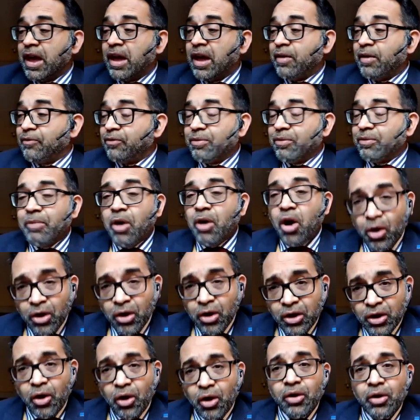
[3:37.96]
from Hong
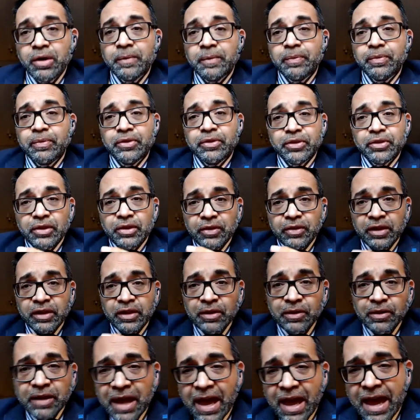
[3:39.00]
Kong to the
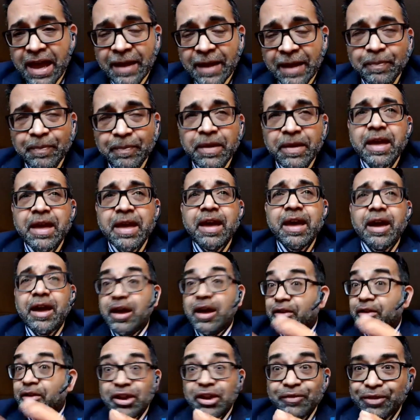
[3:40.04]
UK.
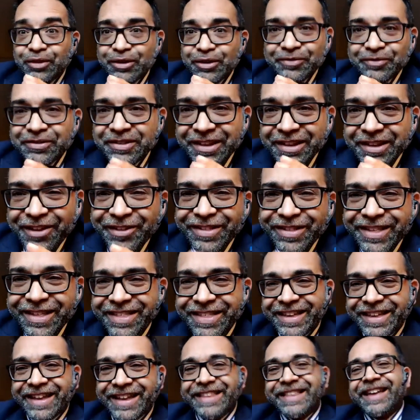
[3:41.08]
I don't know if you've
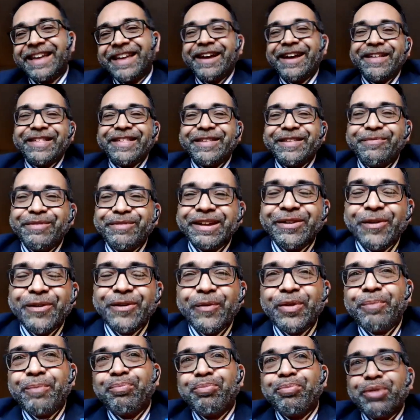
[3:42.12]
noticed it. Something called
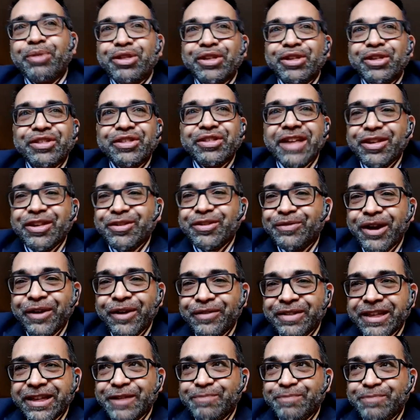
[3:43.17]
the British National
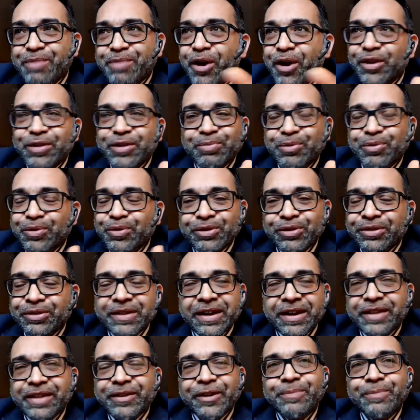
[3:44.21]
Overseas Passport route
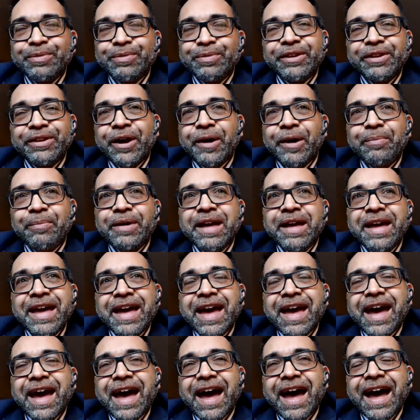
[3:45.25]
has opened up.
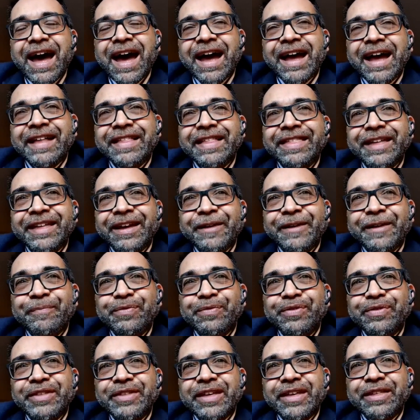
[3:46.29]
And
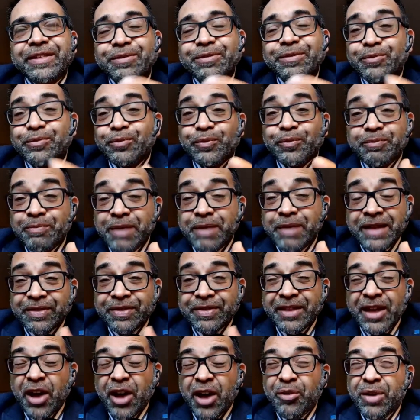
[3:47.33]
this
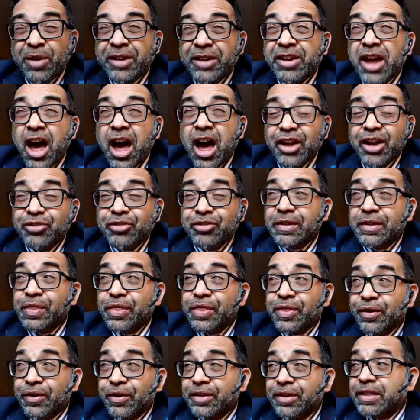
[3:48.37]
meant that around
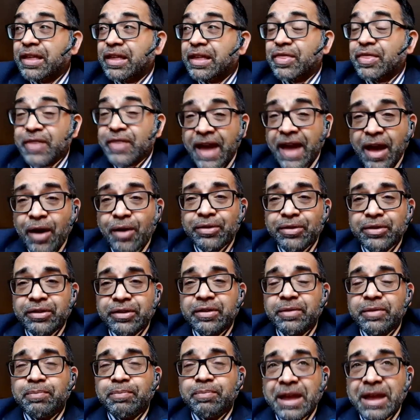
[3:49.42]

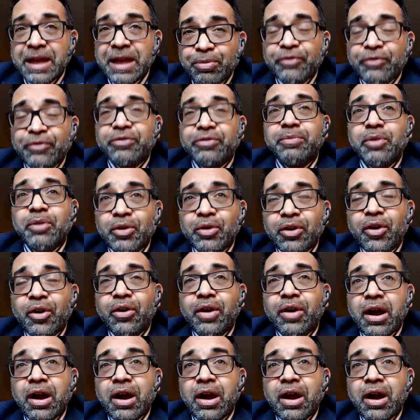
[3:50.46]
130,000 people from Hong Kong